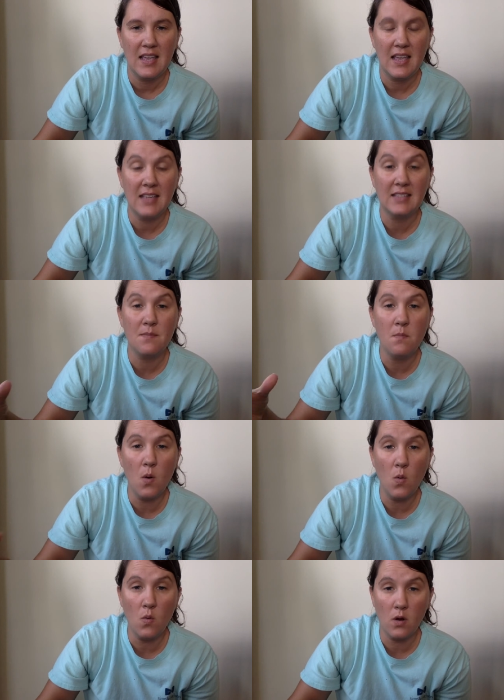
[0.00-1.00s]
is
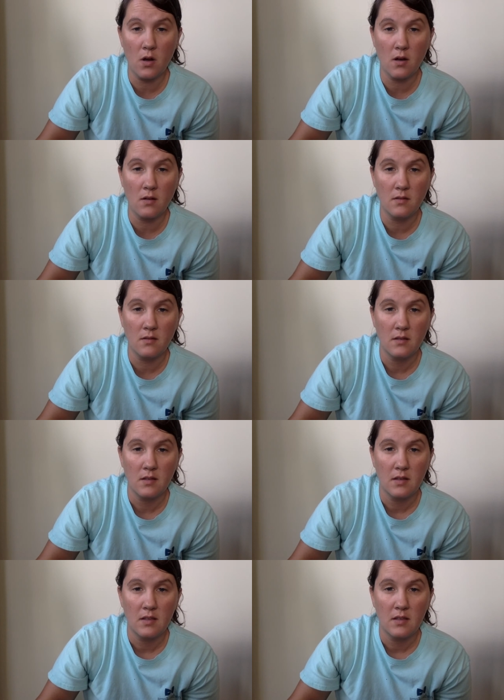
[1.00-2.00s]
more
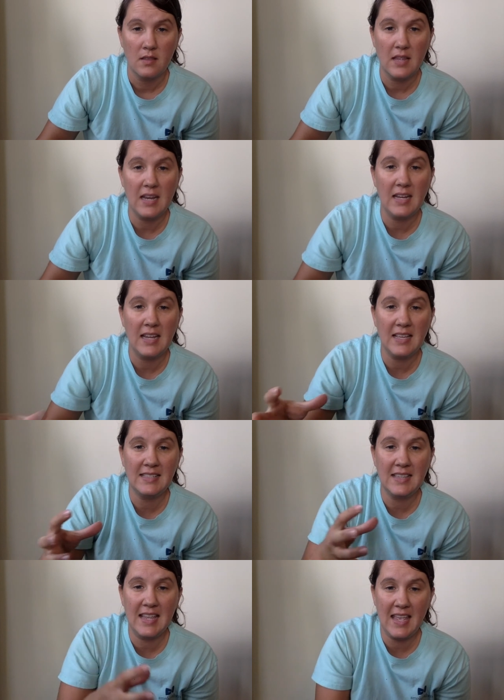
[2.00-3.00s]
than it
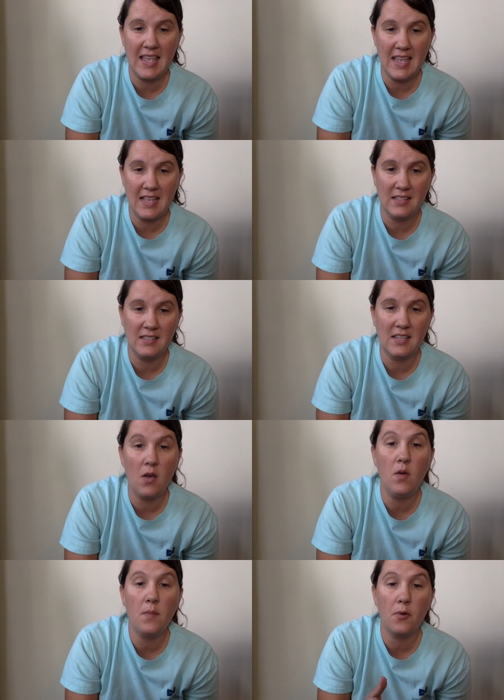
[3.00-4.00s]
is at the end.
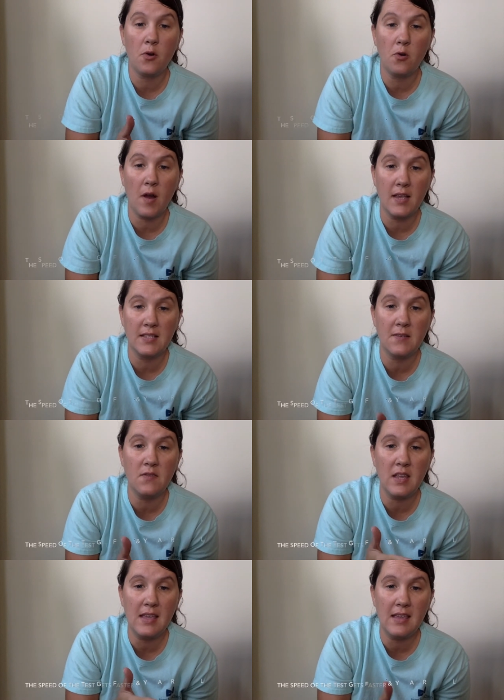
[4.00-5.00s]
So it progressively